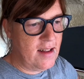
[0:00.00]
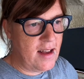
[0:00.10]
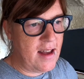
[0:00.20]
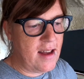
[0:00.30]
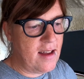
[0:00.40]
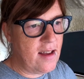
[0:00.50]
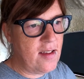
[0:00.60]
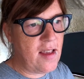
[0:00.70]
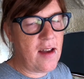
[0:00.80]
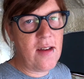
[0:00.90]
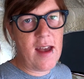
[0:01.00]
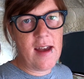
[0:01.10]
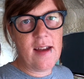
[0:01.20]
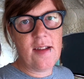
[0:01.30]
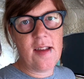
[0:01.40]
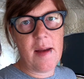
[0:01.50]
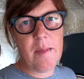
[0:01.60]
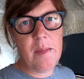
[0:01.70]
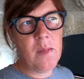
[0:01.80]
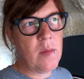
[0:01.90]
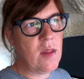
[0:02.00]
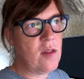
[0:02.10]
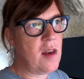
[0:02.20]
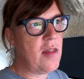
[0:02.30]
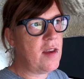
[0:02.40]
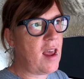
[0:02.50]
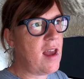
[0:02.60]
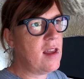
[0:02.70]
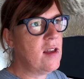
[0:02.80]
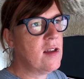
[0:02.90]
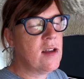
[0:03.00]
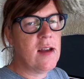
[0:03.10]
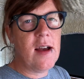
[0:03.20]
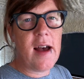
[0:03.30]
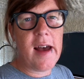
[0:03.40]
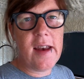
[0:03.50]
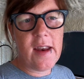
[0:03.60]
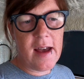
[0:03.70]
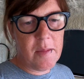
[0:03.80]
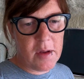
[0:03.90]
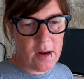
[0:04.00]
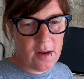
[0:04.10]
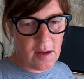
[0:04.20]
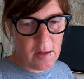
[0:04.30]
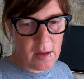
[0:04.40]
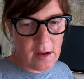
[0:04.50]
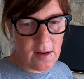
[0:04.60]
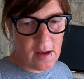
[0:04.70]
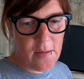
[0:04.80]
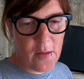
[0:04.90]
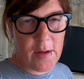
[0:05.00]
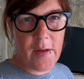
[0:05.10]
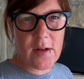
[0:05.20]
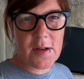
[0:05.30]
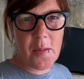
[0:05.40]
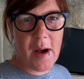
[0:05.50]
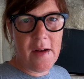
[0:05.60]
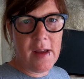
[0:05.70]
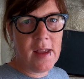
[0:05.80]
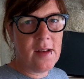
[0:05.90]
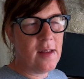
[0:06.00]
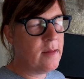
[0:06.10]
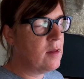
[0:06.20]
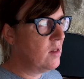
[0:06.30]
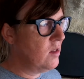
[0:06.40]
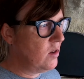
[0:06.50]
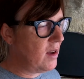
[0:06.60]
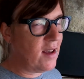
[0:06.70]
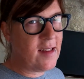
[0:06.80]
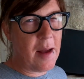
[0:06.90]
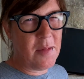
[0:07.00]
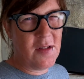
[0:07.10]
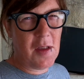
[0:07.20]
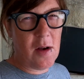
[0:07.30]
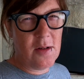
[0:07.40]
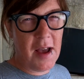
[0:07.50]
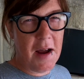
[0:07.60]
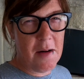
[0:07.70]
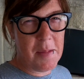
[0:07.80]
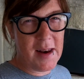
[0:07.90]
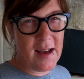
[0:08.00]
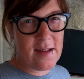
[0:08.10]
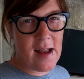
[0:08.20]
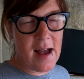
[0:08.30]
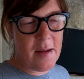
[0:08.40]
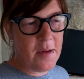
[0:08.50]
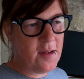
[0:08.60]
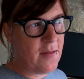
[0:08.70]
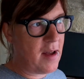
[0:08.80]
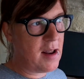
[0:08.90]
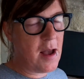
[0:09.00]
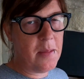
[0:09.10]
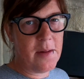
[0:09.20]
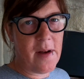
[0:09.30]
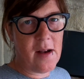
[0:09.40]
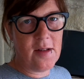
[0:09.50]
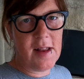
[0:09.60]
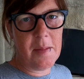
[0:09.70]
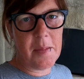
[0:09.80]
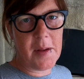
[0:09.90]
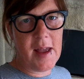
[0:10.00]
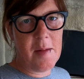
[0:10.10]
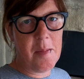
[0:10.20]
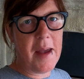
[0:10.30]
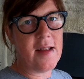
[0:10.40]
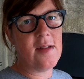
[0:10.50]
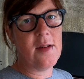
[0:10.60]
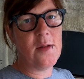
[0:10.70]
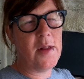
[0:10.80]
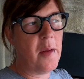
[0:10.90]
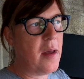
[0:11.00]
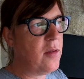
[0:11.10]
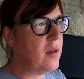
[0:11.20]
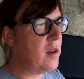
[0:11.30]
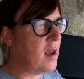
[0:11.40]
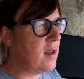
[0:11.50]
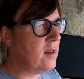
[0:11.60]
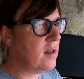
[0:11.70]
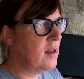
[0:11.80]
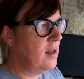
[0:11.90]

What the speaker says: So yeah, it's another day and I'm going to do the 240 volt wiring. I slept so terribly last night. I must have had a couple of hours sleep in bits all the way through the night.